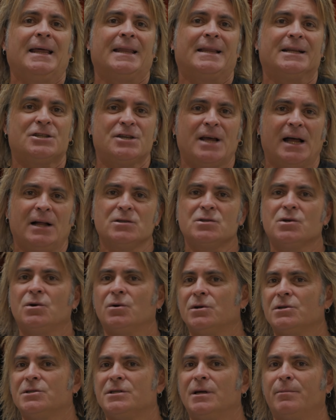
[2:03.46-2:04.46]
the challenge
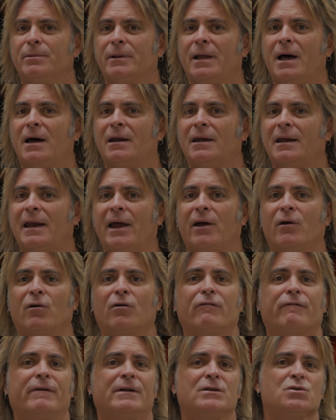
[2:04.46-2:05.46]
course, zipline, and
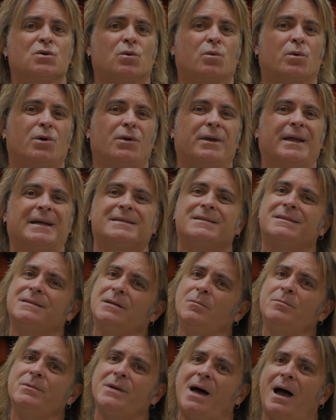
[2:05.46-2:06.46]
aerial adventure world has
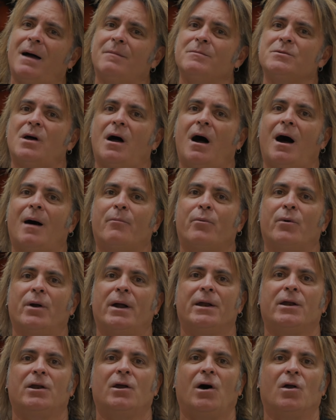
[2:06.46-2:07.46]
sometimes
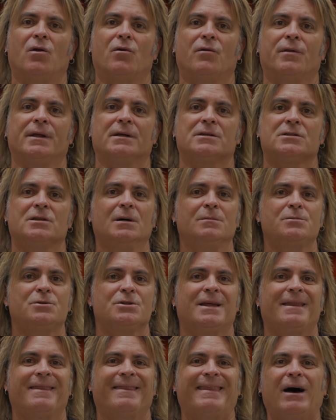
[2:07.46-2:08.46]
operated under the
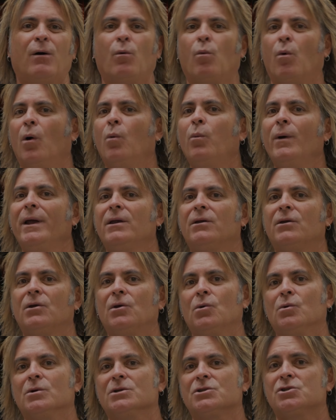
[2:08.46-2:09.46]
assumption that what we
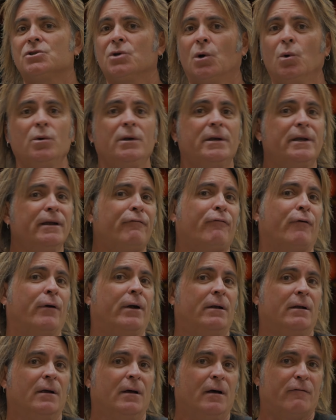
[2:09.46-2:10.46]
do is so
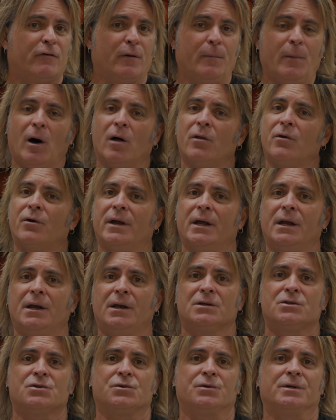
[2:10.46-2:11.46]
different from other
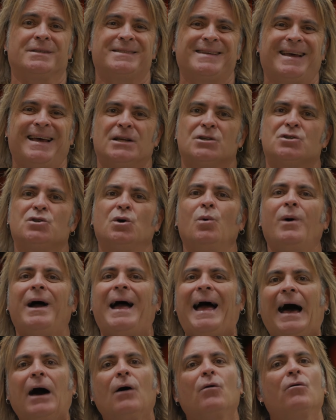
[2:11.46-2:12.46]
industries, so
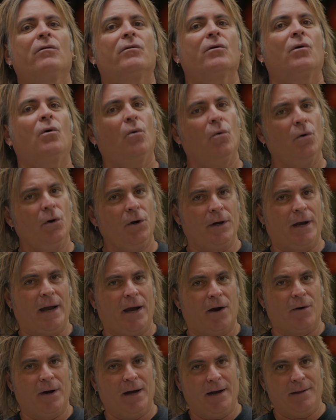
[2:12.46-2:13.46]
out of the
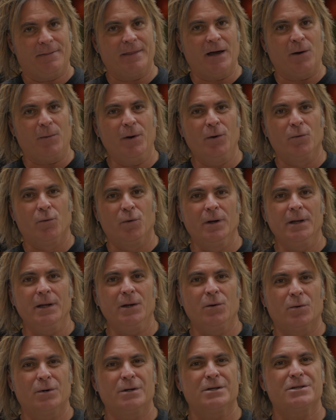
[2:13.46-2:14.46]
ordinary, that we really
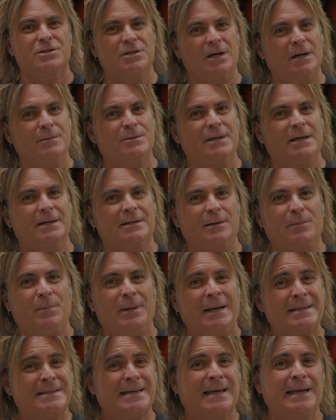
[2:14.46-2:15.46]
weren't subject to
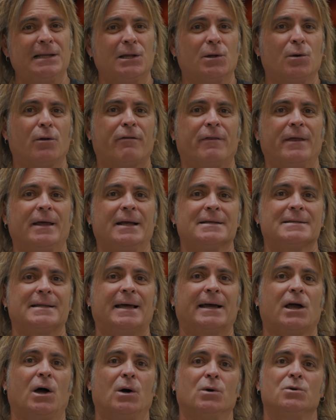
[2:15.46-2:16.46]
pesky little things
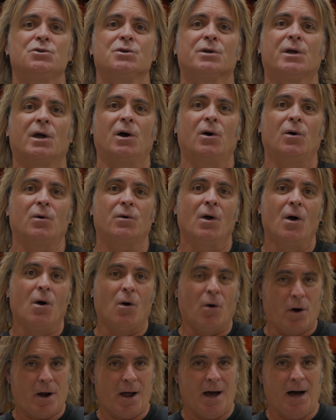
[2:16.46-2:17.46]
like OSHA code
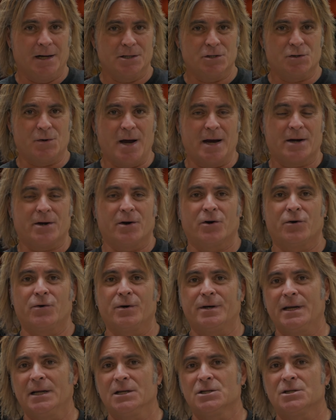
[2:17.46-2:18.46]
or contractor
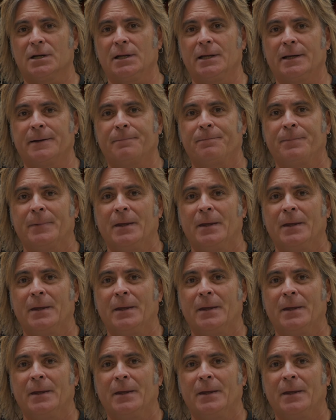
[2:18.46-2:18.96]
credentialing.